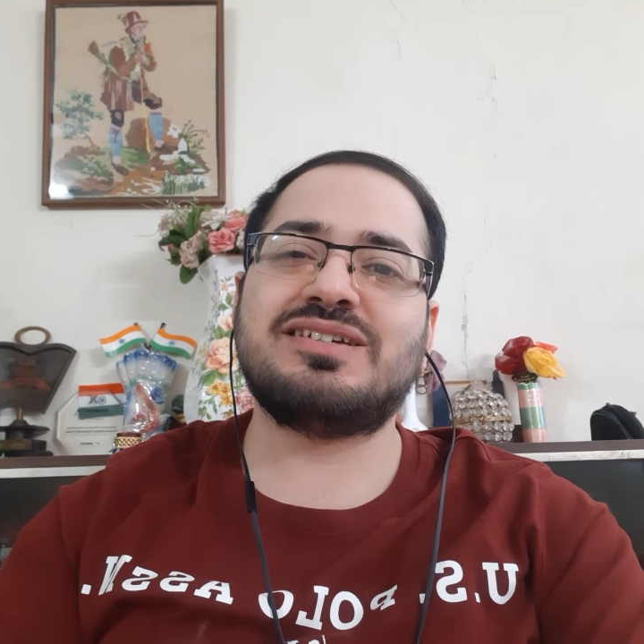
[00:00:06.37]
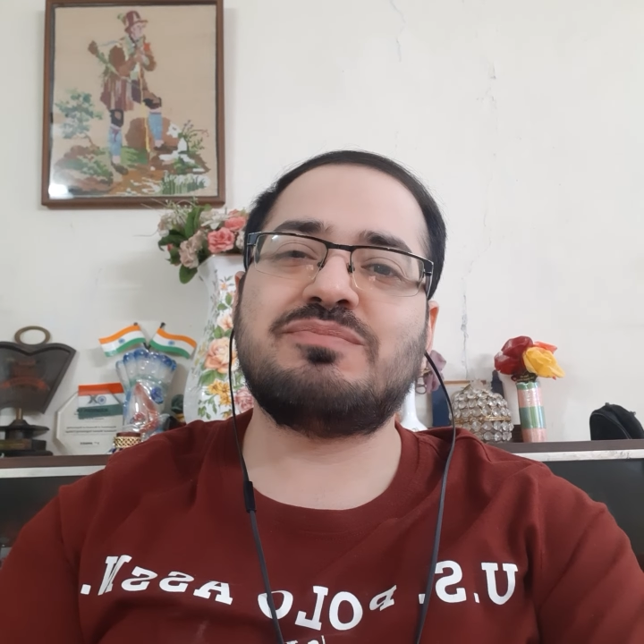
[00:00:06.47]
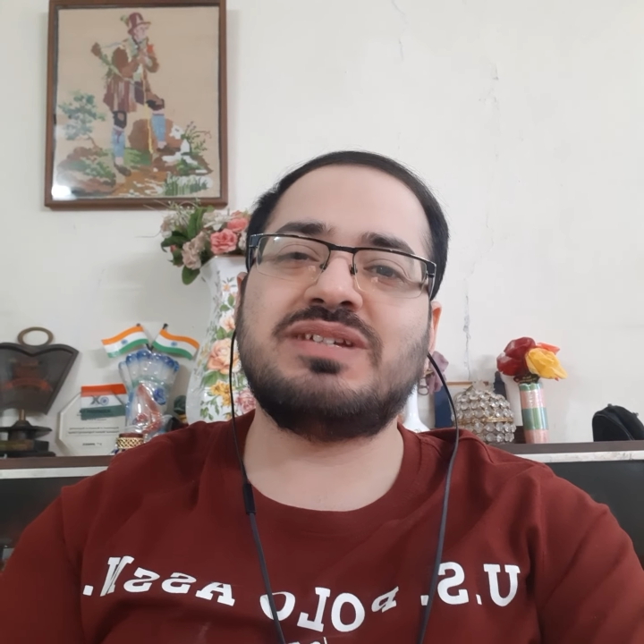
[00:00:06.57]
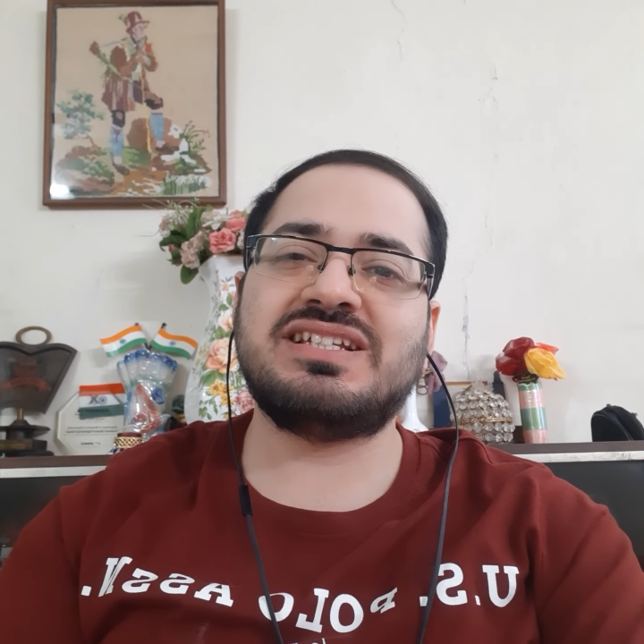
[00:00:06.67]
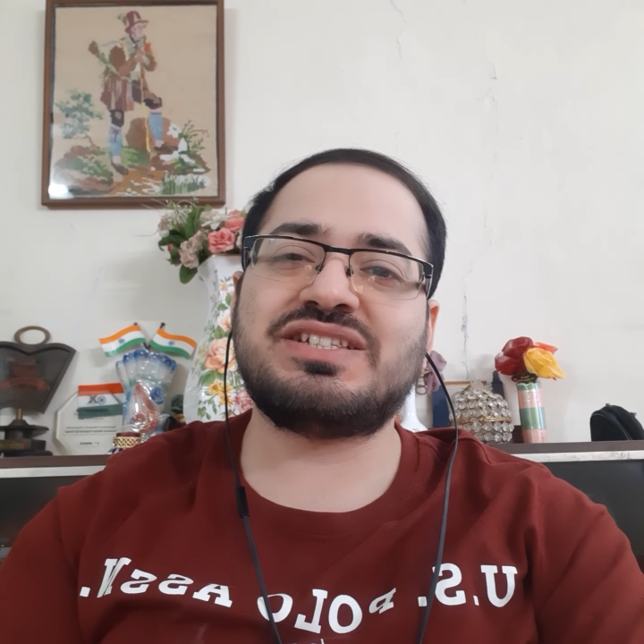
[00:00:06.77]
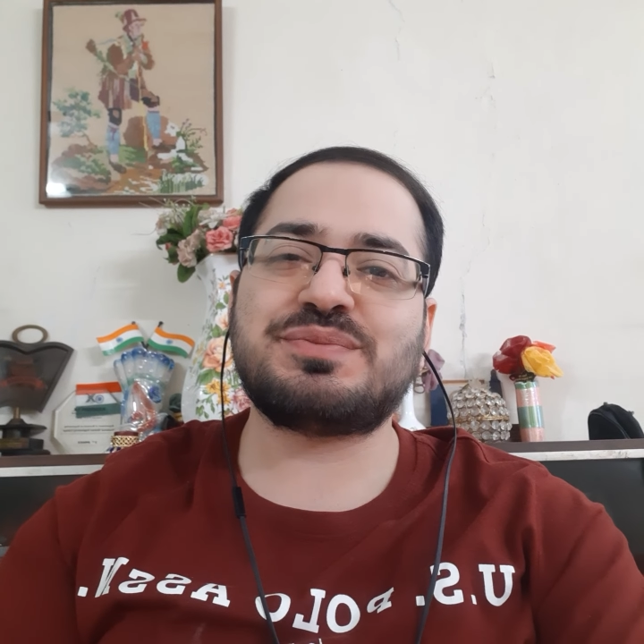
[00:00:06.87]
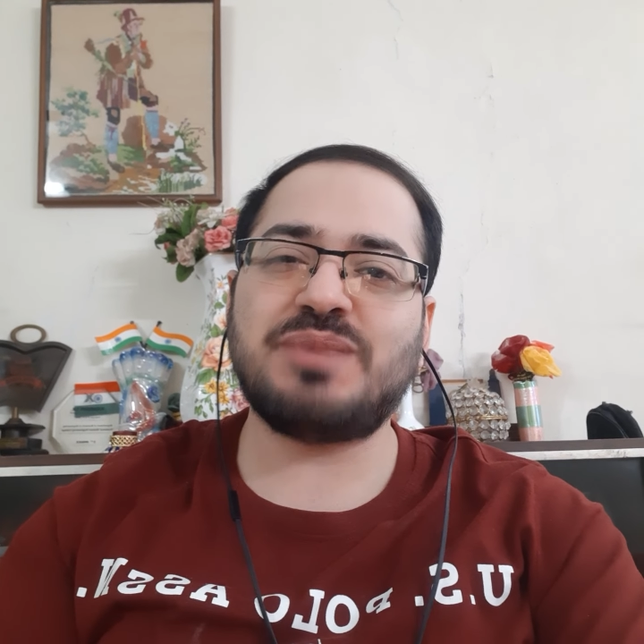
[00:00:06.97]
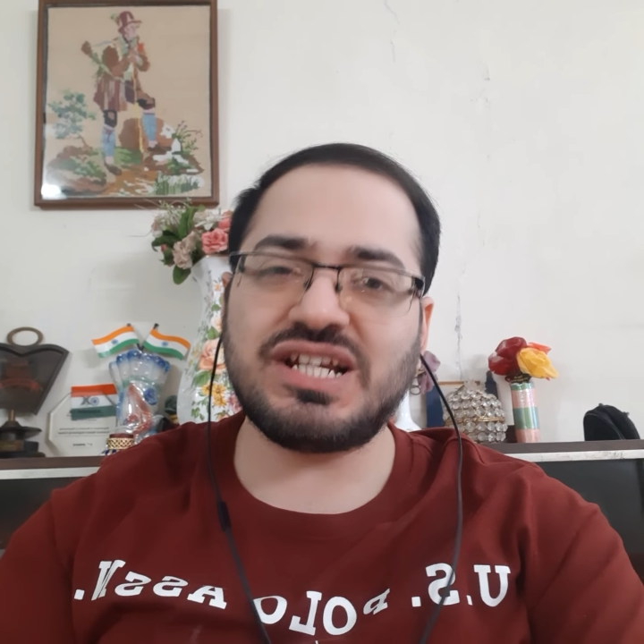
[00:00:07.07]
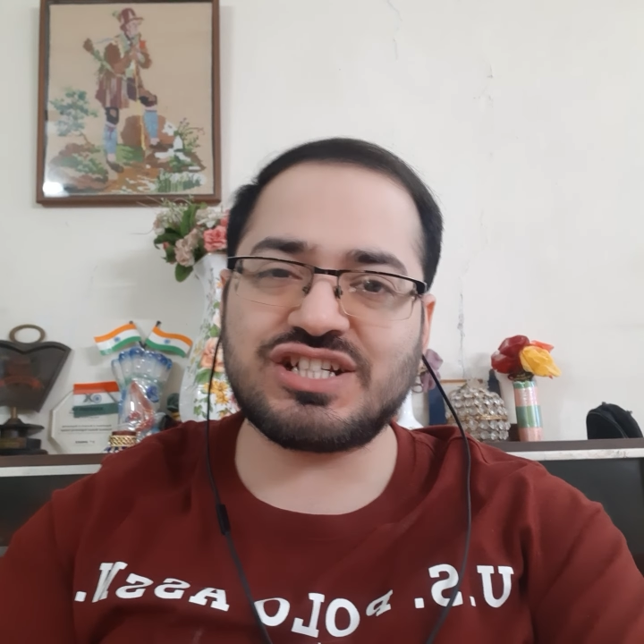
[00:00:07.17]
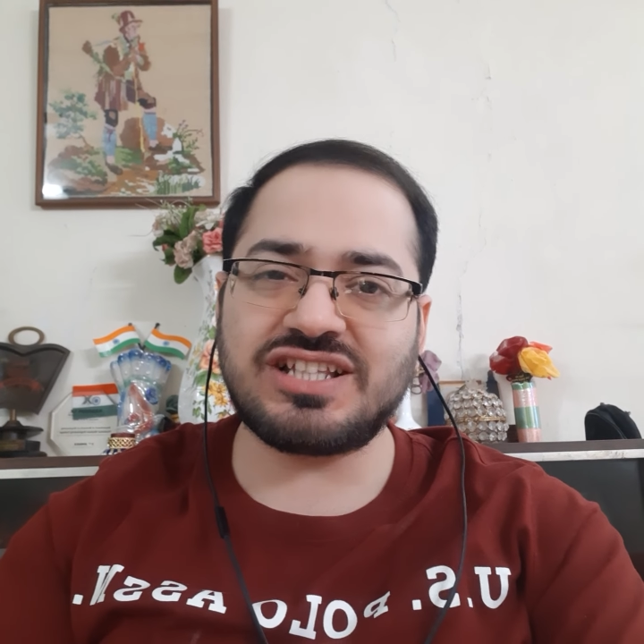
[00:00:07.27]
then please
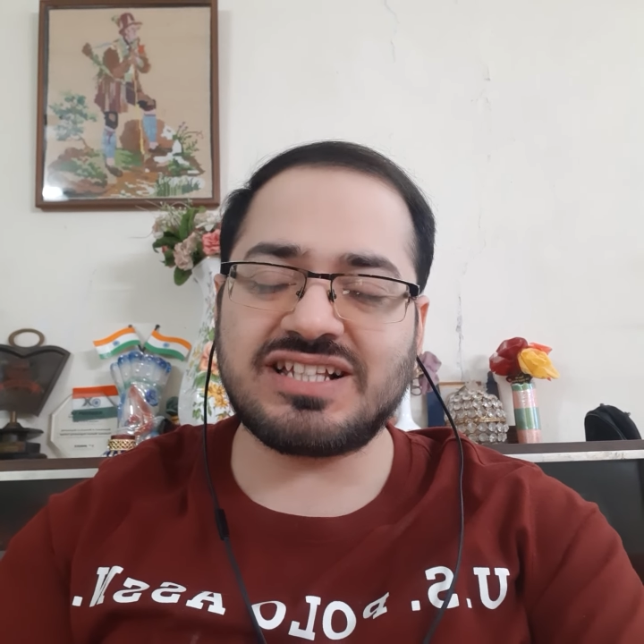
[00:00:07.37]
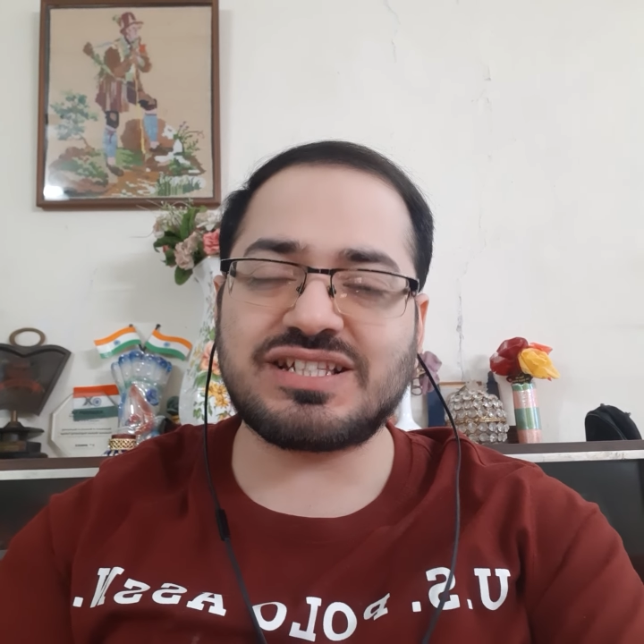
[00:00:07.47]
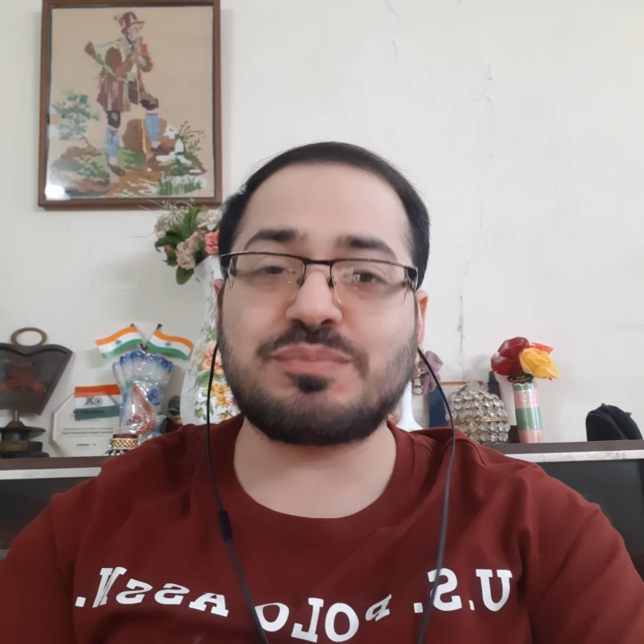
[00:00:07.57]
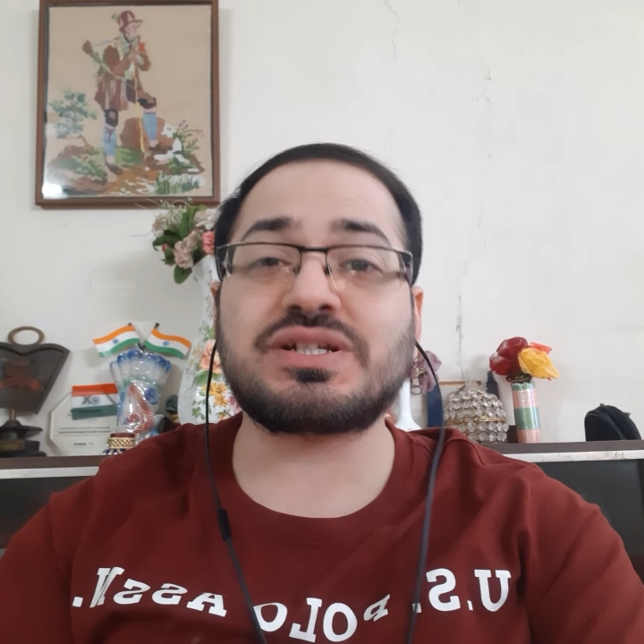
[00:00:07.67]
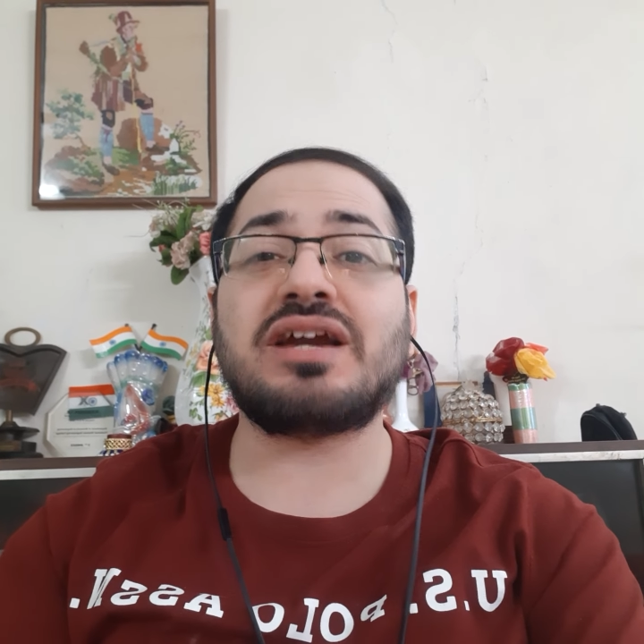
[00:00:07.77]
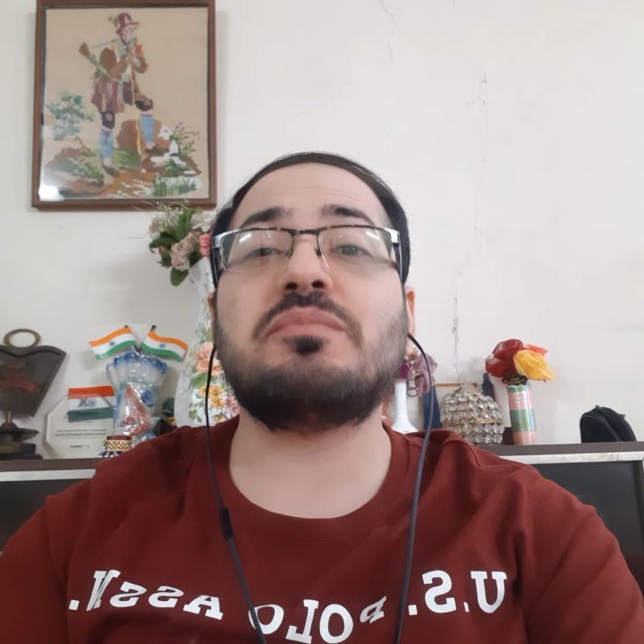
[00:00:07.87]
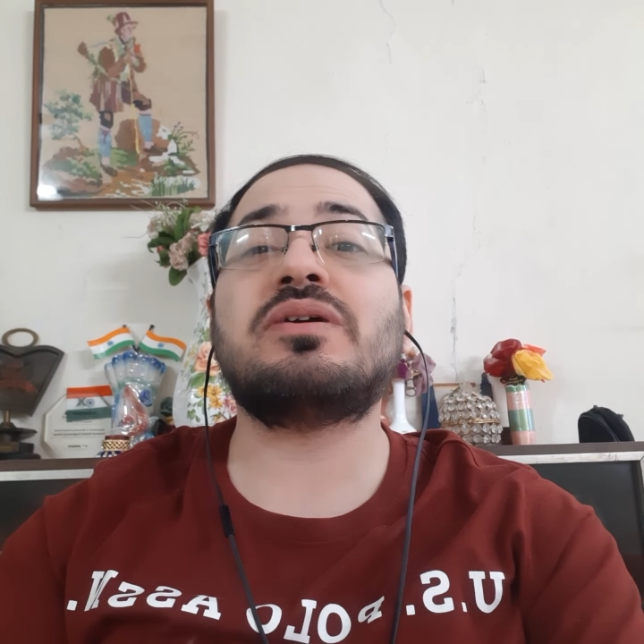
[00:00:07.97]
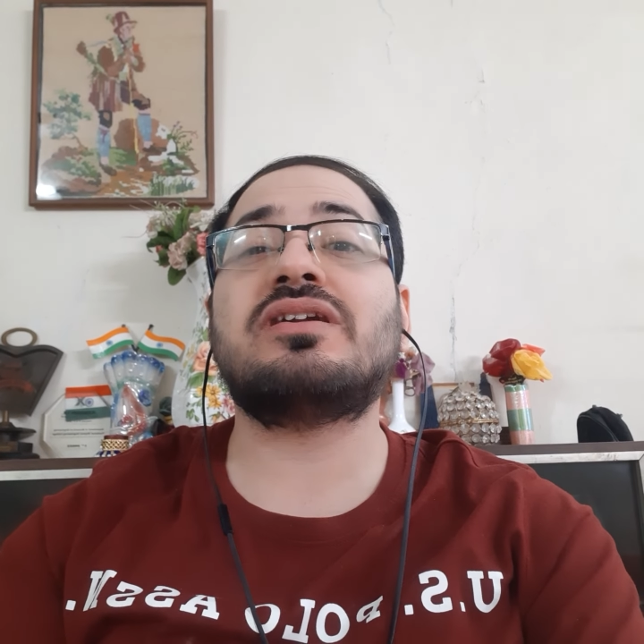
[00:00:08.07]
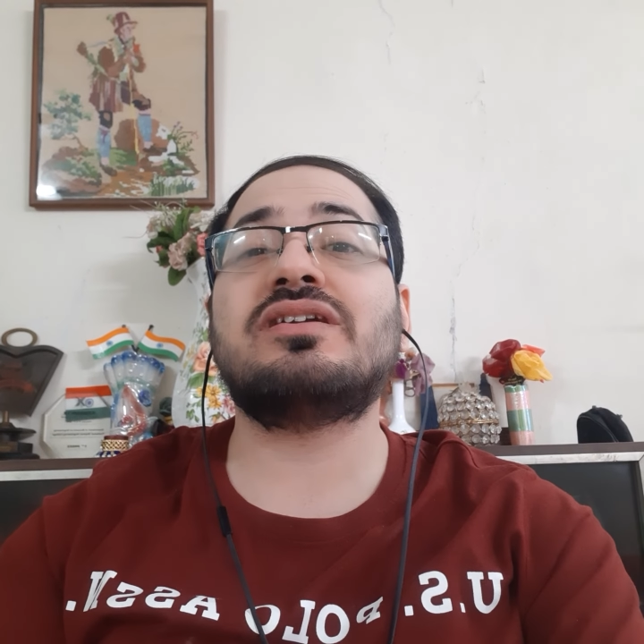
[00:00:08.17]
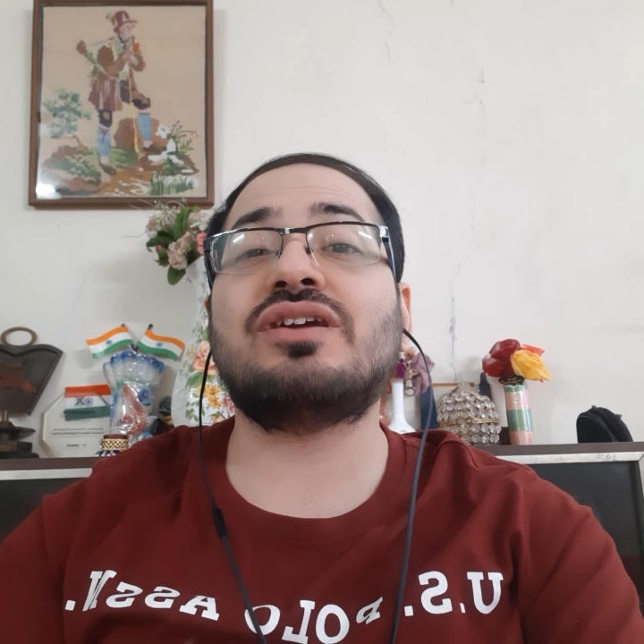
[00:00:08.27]
smash that subscribe
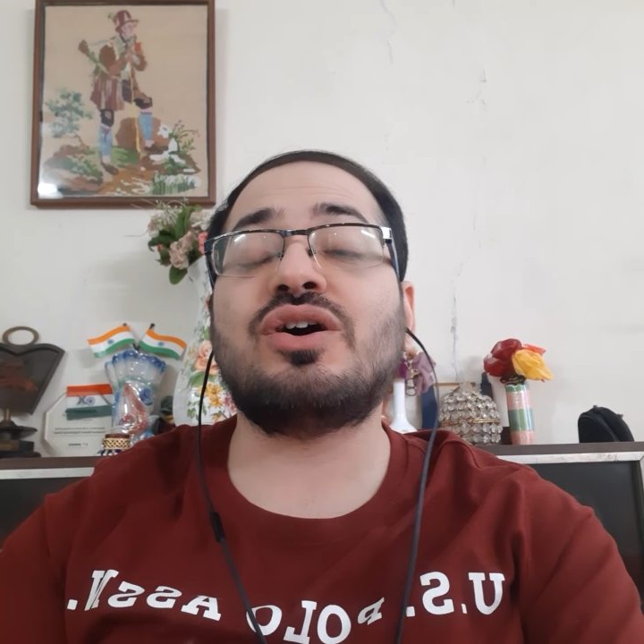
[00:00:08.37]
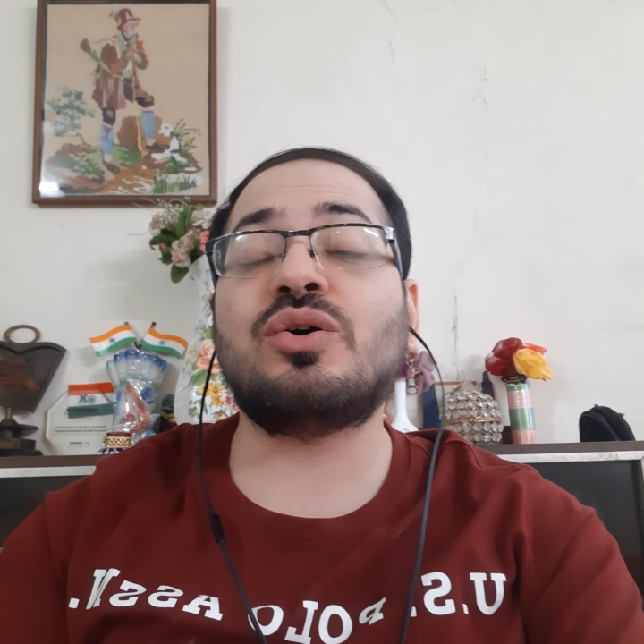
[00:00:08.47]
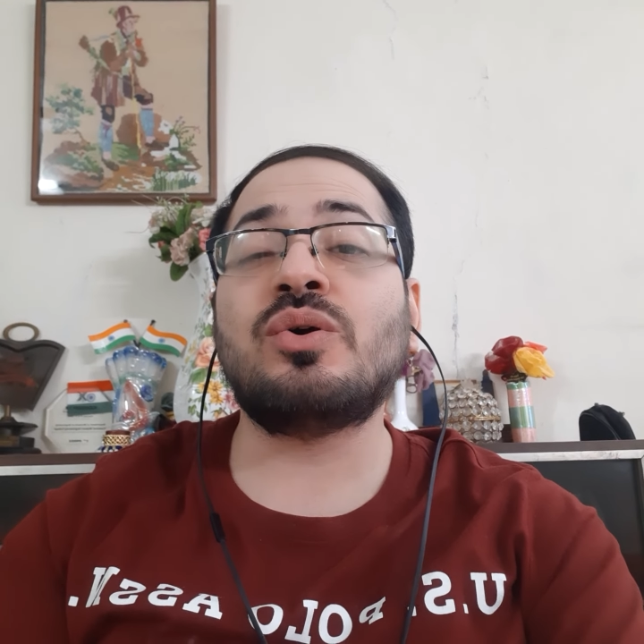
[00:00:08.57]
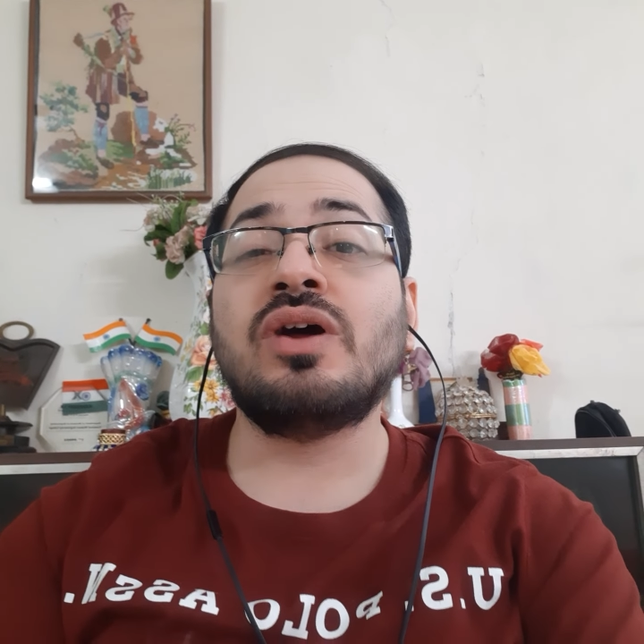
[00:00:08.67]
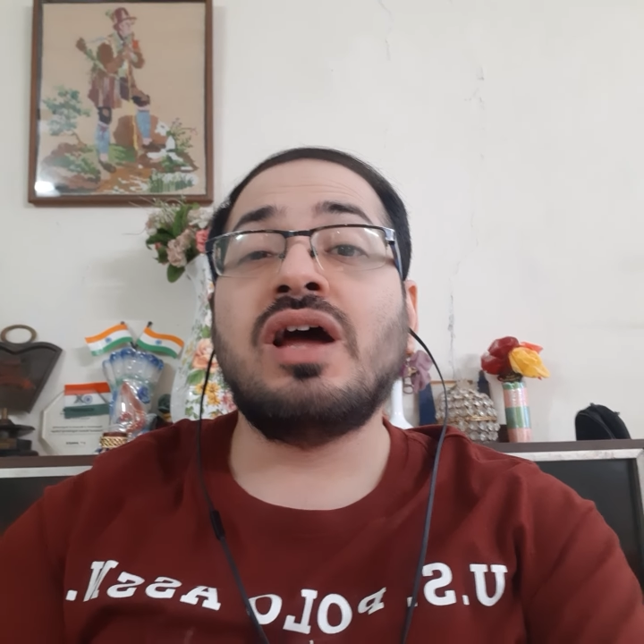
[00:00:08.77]
button now.